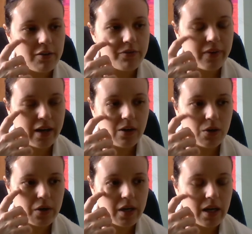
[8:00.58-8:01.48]
I
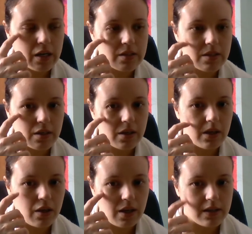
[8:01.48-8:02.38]
found as
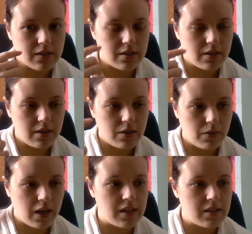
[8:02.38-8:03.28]

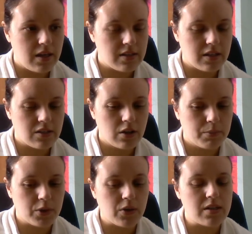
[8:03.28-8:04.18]
I
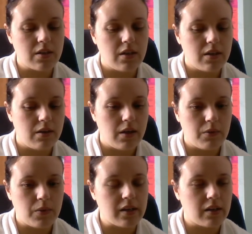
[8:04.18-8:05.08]
started progressing
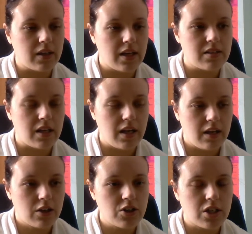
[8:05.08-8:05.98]
and recognizing
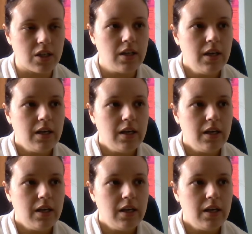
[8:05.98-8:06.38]
energy